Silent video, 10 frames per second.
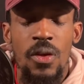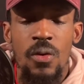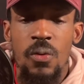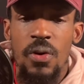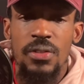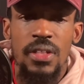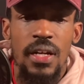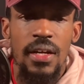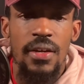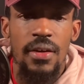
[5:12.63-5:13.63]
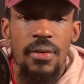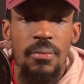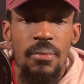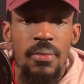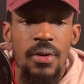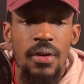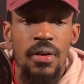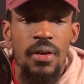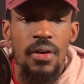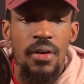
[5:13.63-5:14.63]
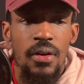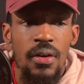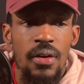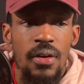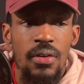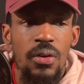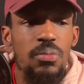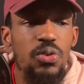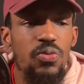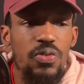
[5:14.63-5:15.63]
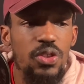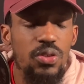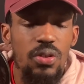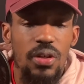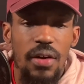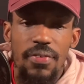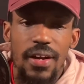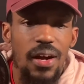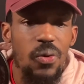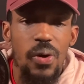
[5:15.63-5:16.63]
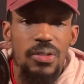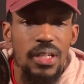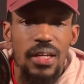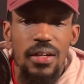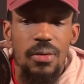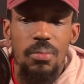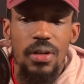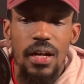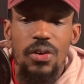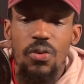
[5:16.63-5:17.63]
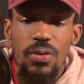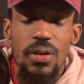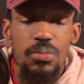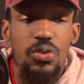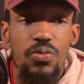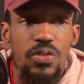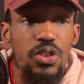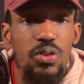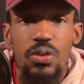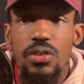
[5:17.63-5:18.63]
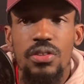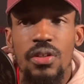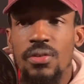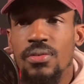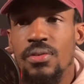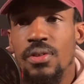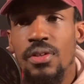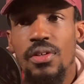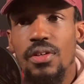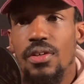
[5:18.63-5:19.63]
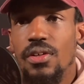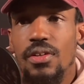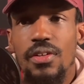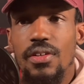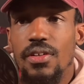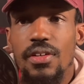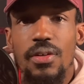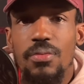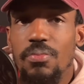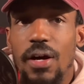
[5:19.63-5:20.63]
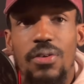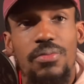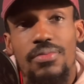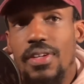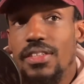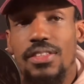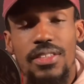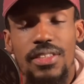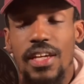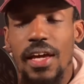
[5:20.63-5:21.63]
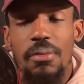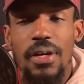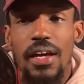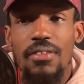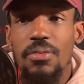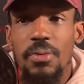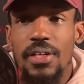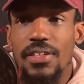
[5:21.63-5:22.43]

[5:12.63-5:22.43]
Who else did I hit up? Them two for sure. I forgot who else I hit up, but I know them two for sure. So that shit just came together, man.